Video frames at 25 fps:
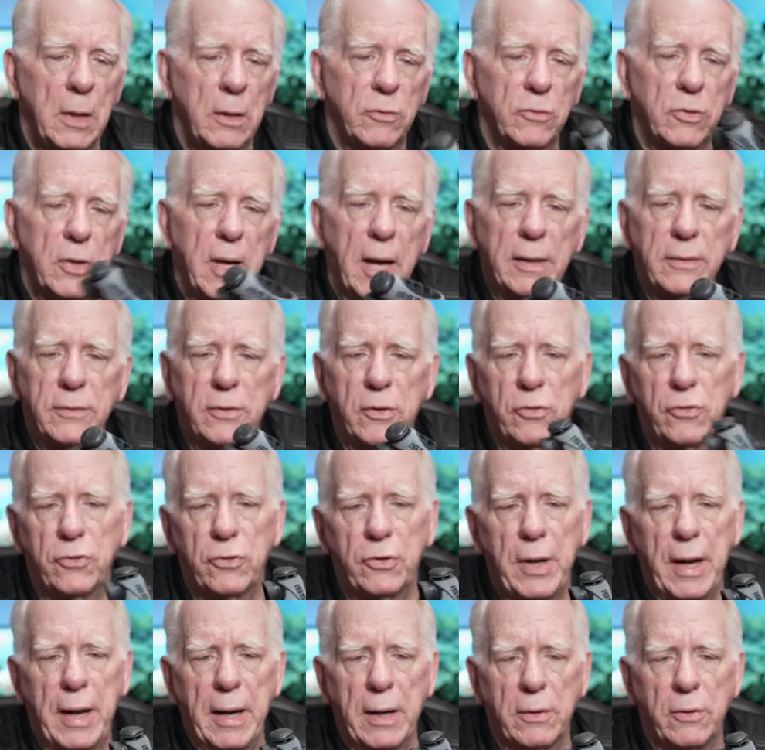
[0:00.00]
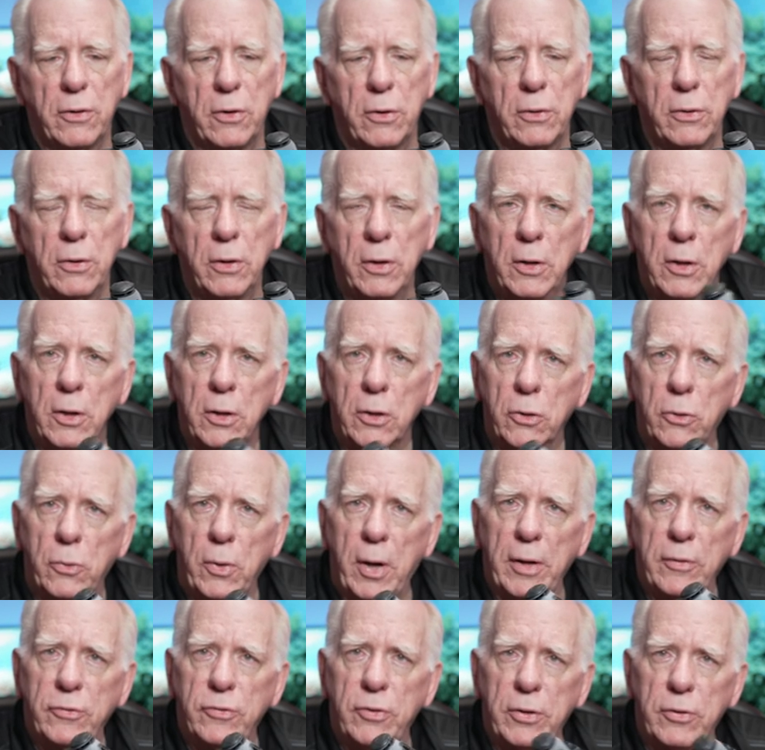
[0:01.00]
It's got the standard
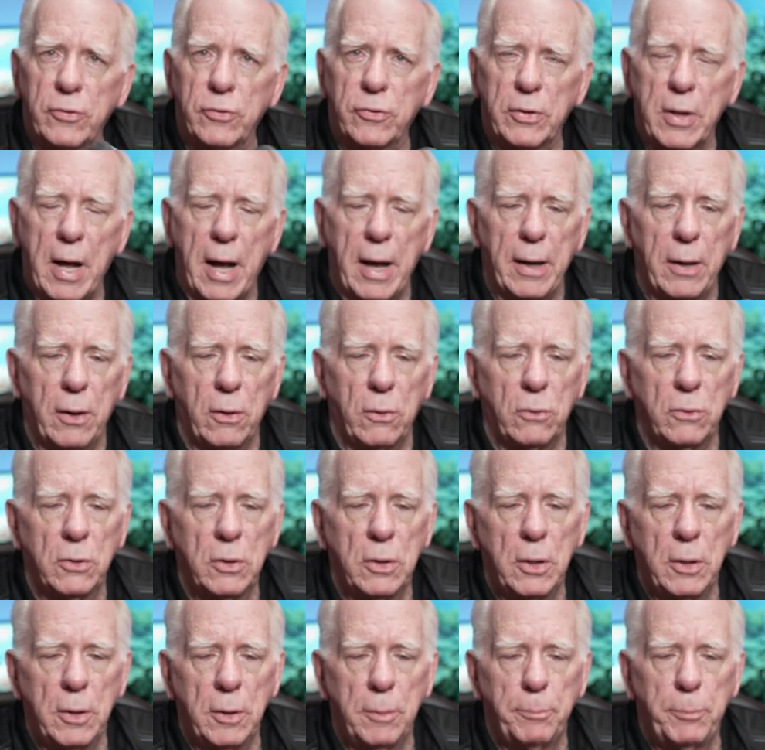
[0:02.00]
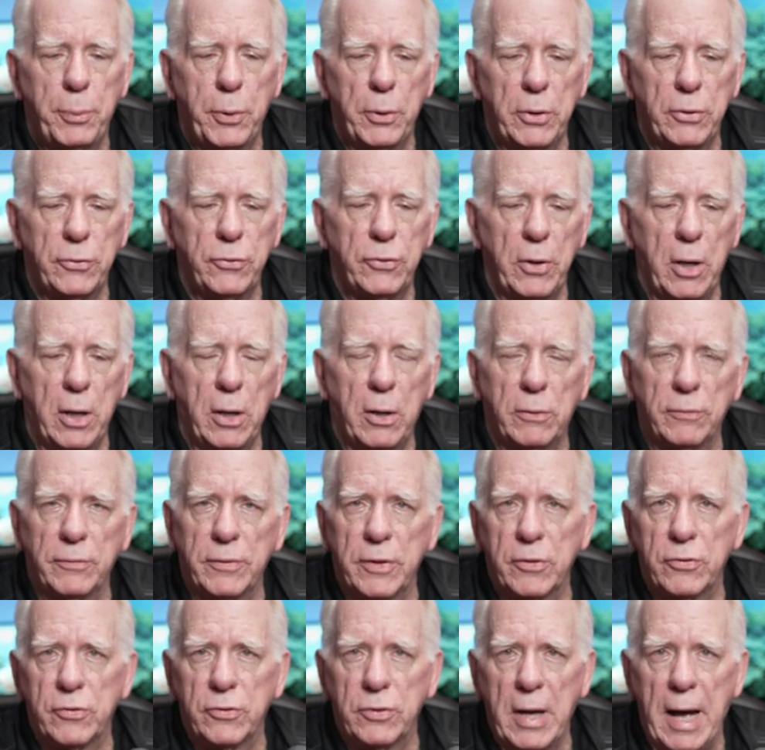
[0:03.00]
Cressi style push on
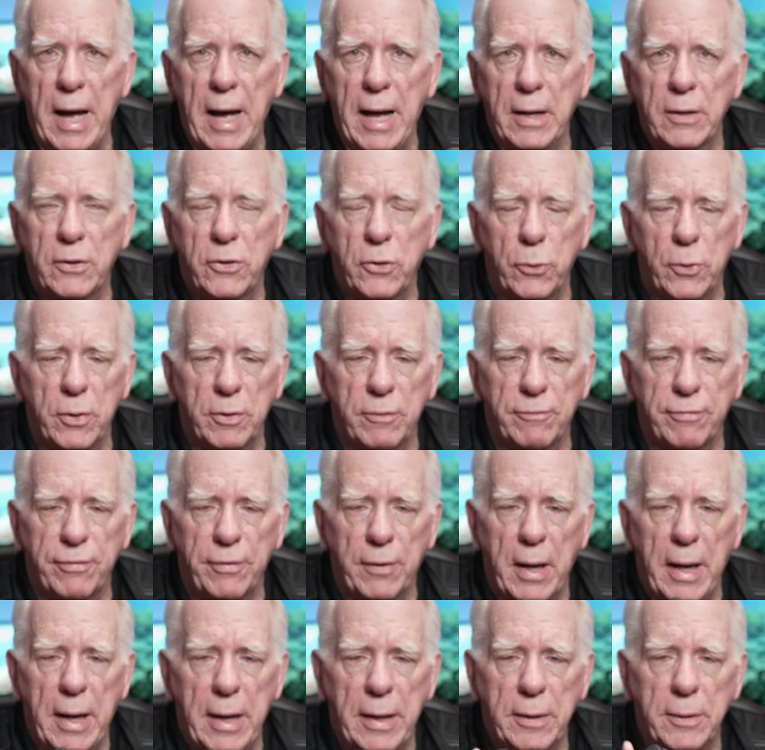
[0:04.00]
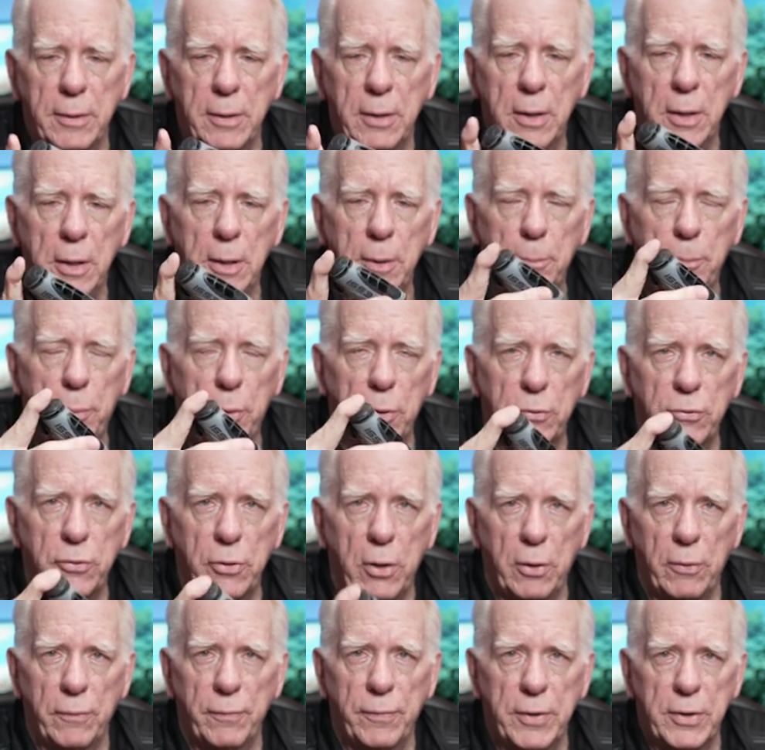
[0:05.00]
the side to inflate, push
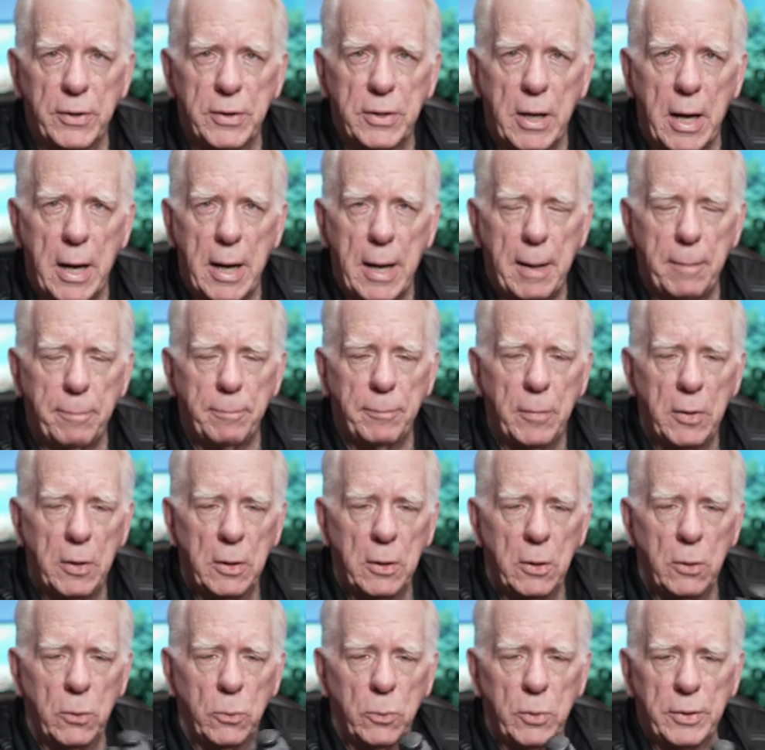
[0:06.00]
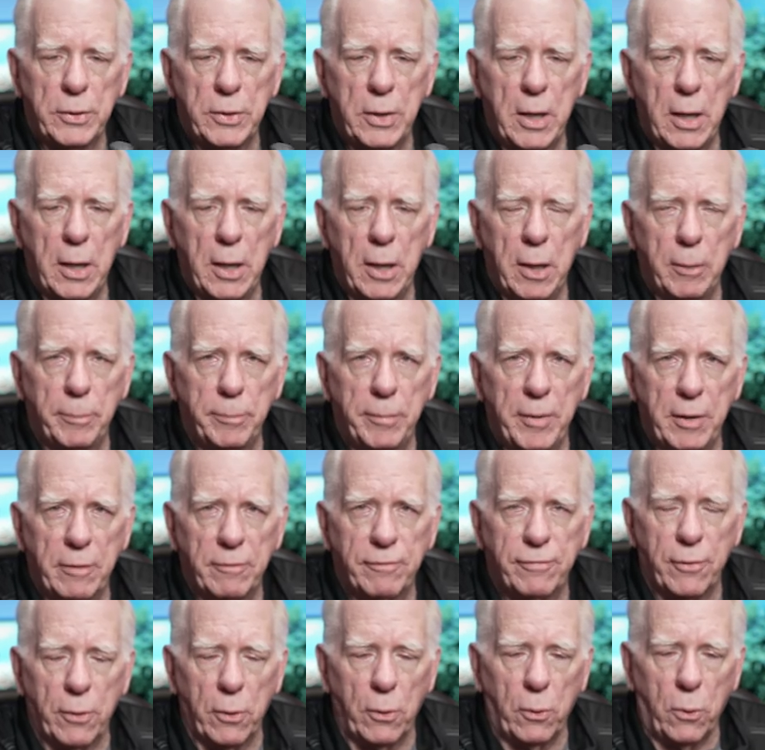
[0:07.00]
on the top with the opening
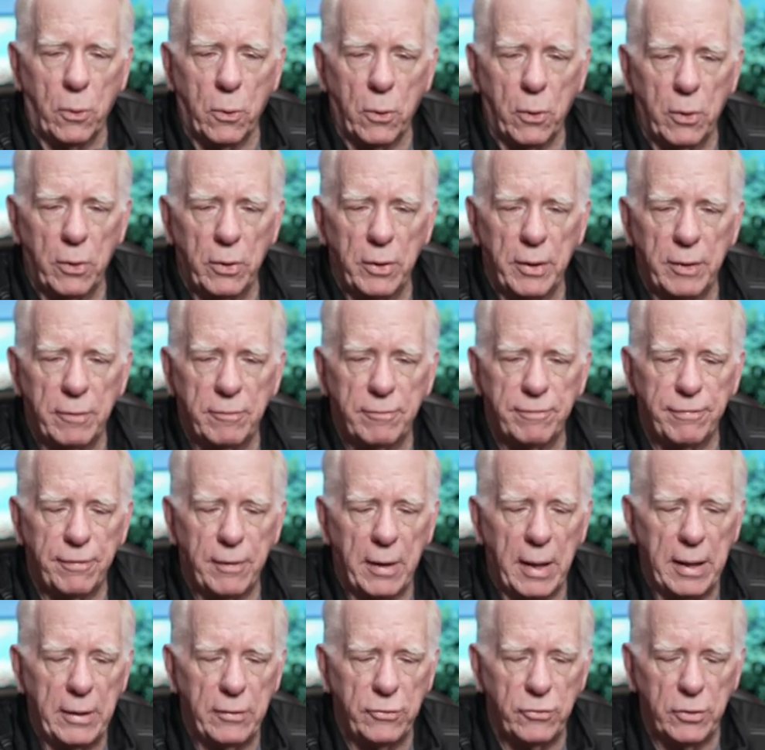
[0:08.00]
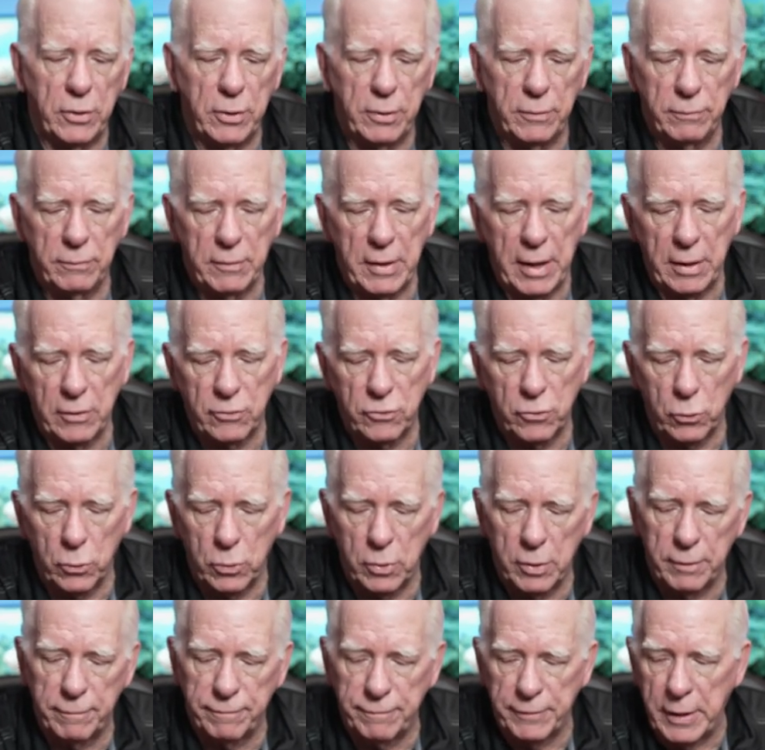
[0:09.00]
for oral inflation, that
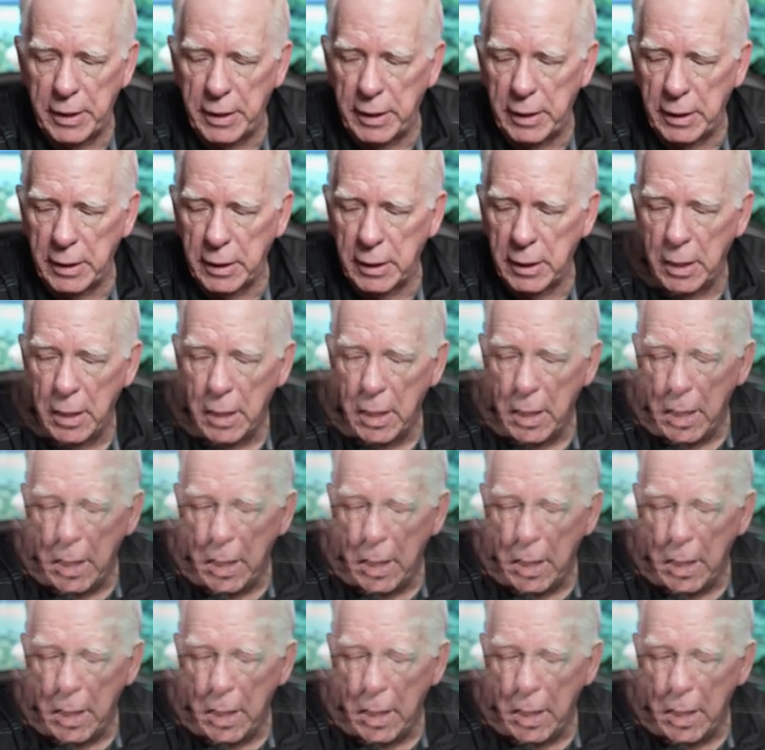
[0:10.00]
sort of thing.